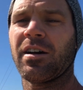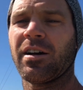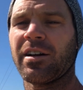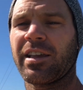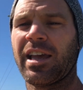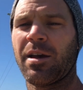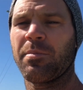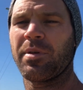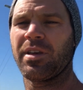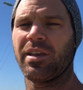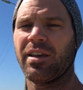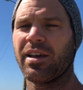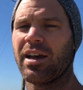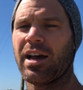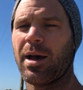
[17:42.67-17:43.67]
Can't be
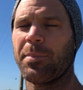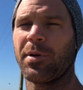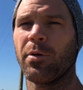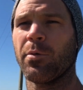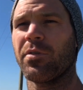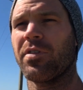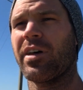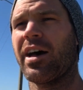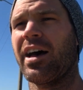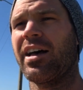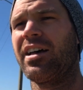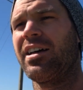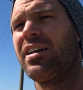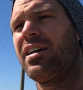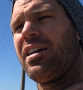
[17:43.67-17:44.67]
happier with that.
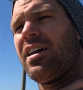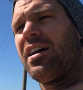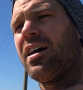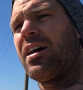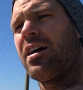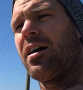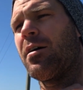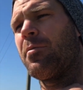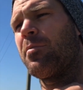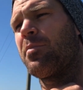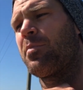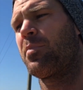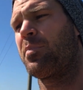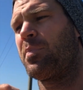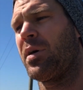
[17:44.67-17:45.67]

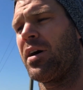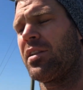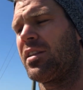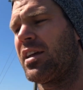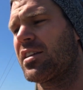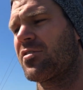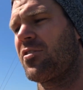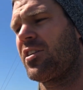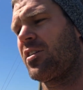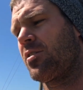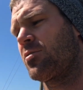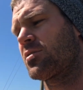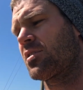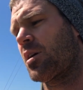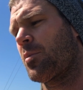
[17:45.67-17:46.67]
But next
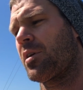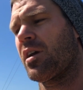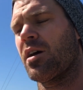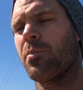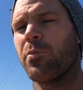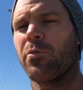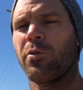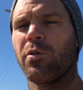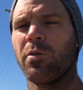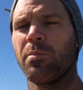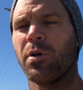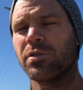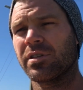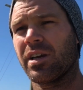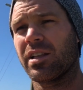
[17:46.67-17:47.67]
videos coming up will
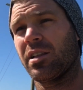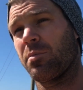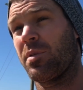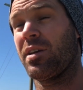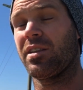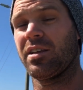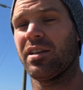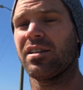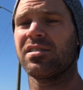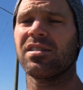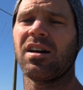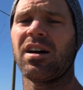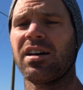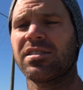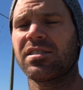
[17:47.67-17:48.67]
most likely be the
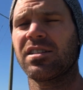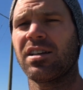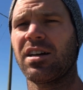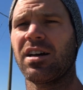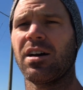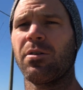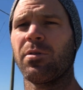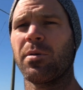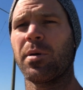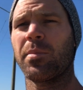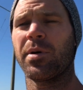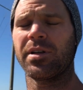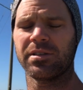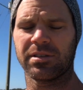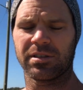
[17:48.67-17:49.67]
exhaust. One of my
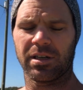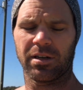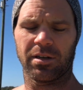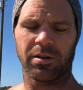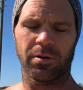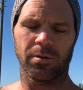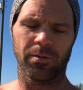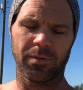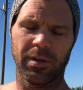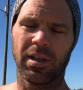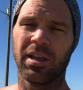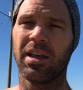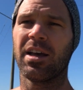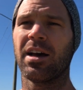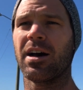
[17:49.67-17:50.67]
buddies is going to do,
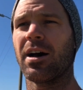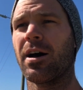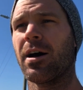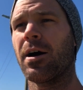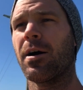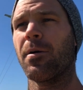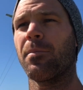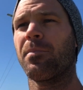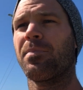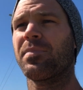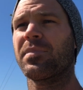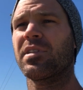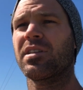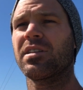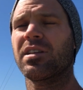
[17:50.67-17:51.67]

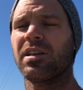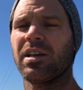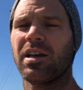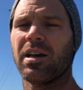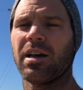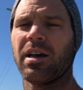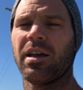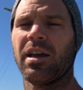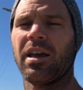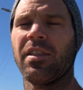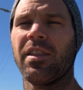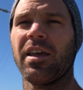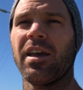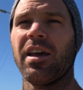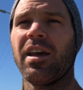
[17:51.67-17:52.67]
and
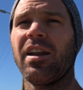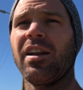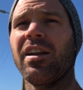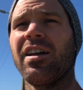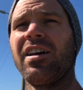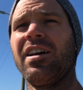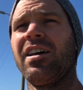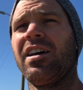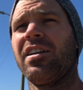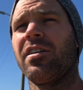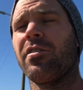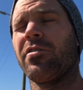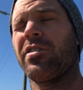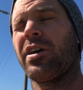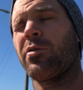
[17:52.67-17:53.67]
then
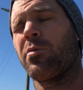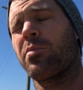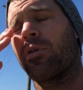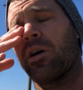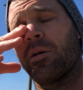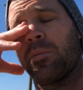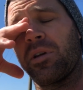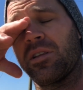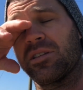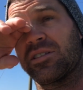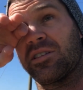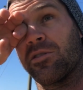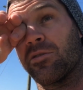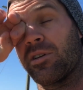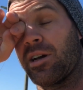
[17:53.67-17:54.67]
another thing will probably be the
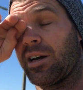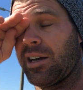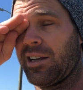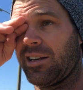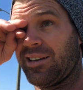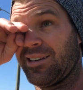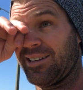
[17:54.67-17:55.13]
09